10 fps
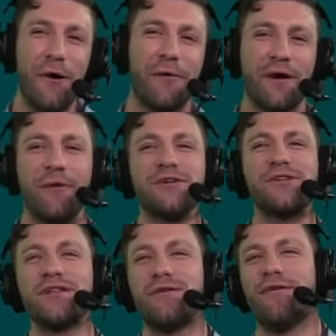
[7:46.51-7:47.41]
What I want
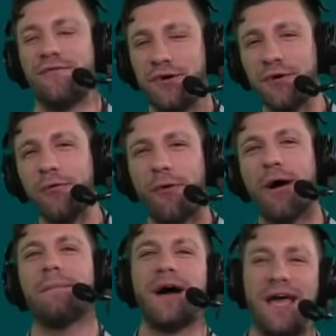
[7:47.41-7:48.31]
you to do, if you
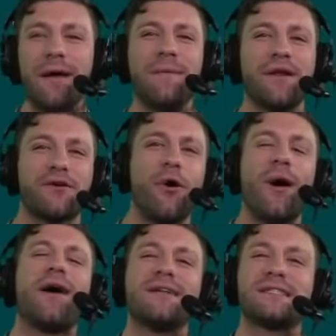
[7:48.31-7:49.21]
want Miami to go
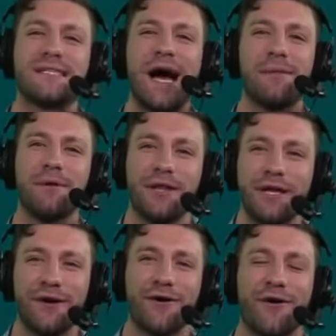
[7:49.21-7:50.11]
out and sign
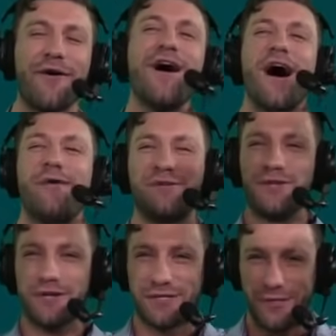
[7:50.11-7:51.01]
Malik Hooker, I want
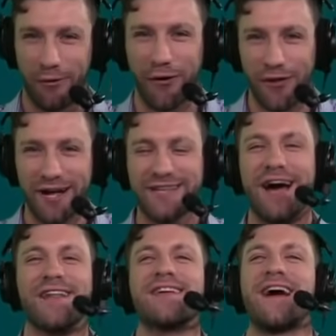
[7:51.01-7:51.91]
you to scroll on
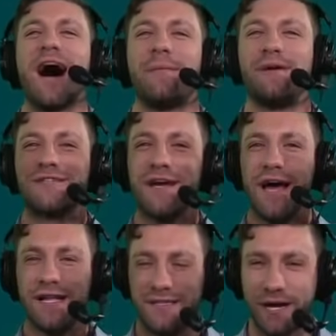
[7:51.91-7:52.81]
down in the comments
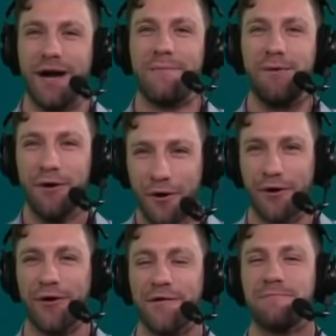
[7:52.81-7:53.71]
and type
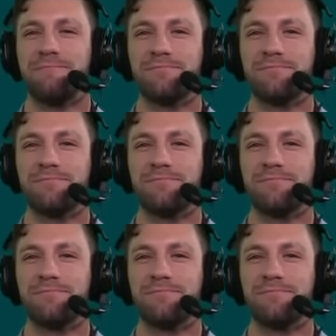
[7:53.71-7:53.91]
Hooker.